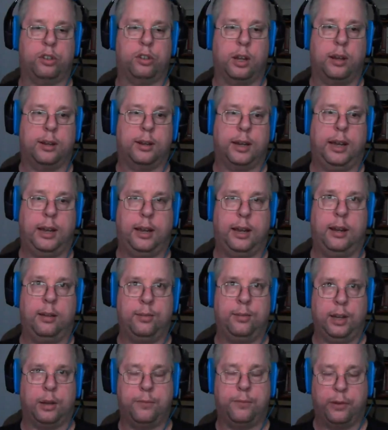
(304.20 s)
going to get
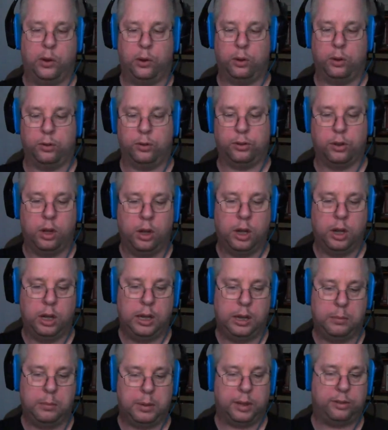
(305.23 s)
and take photos.
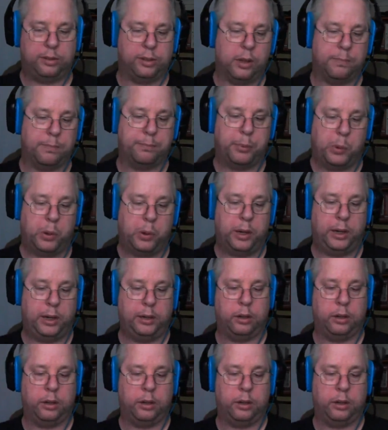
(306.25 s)
But at some point,